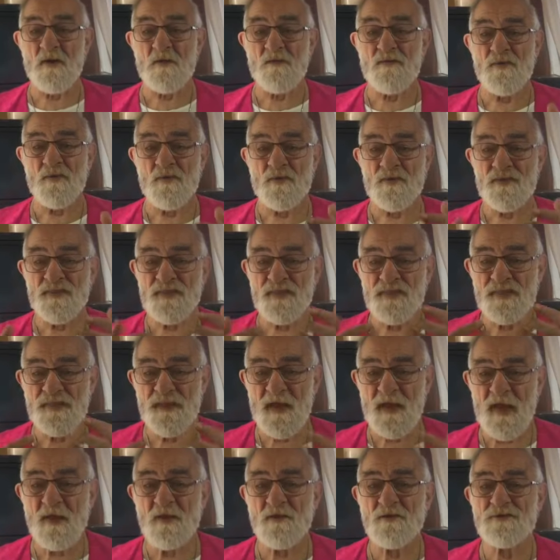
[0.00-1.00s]
for
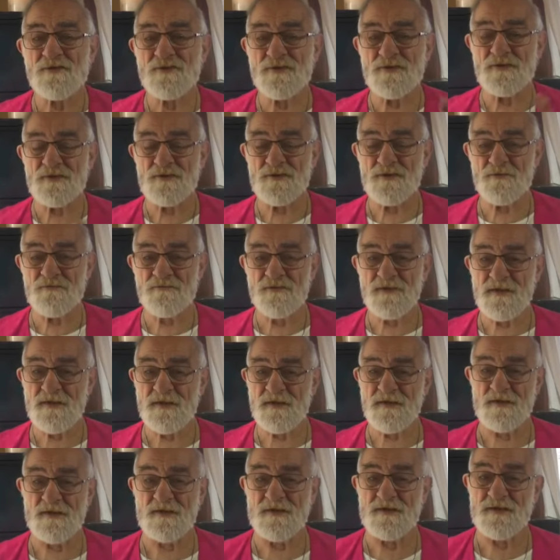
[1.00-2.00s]
thousands of
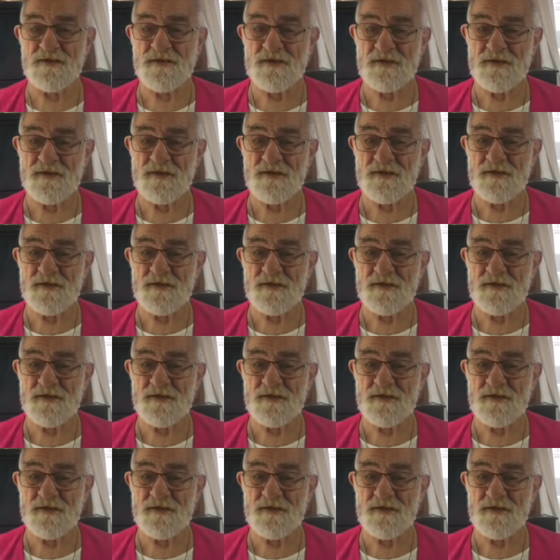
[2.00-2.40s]
years.